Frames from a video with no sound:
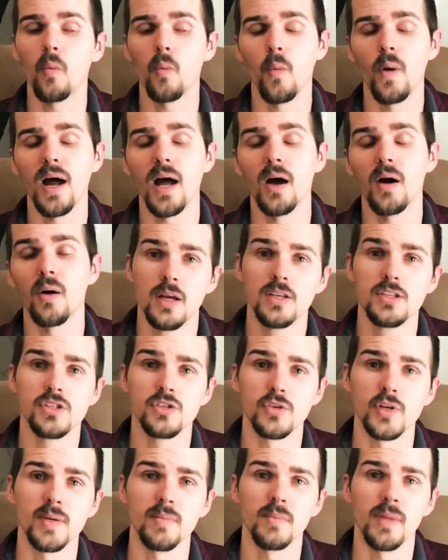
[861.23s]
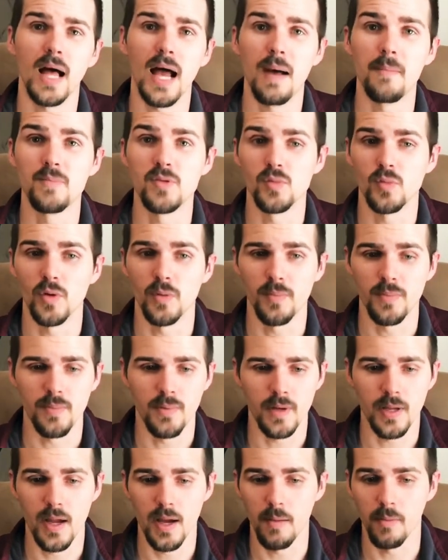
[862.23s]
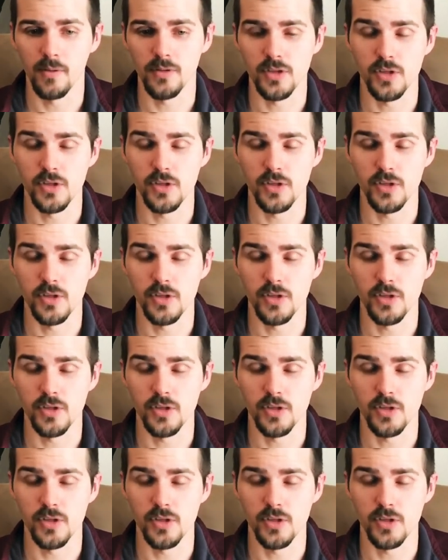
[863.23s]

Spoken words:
well Streamlabs will be able to,